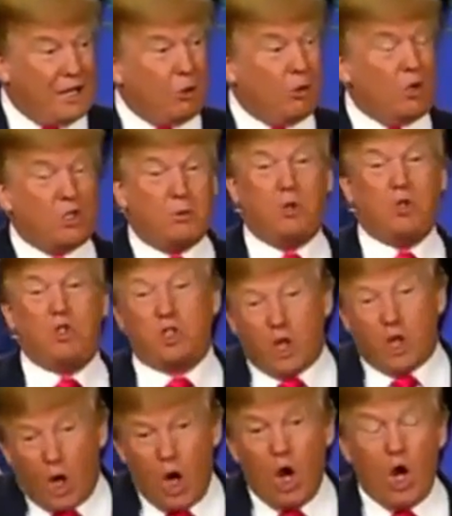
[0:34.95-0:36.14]
Are we supposed to say,
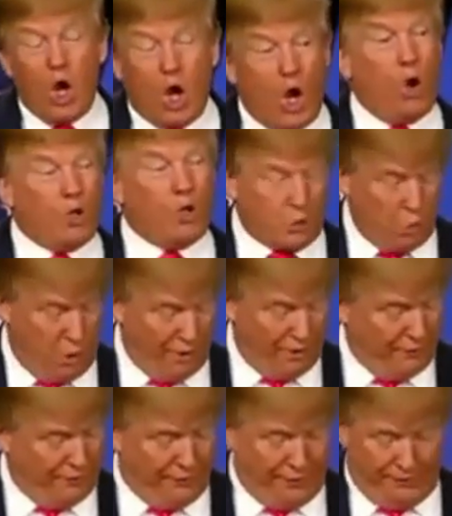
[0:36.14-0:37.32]
oh, it's
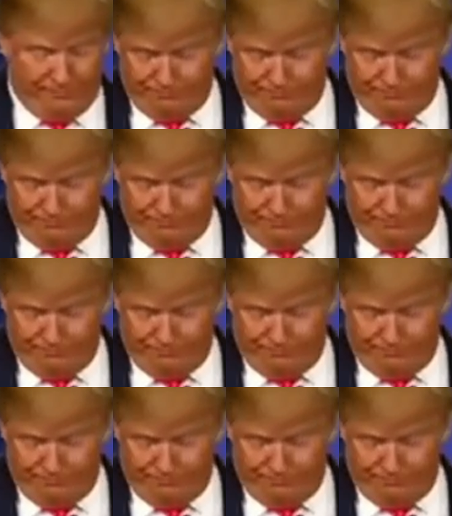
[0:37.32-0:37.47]
wonderful?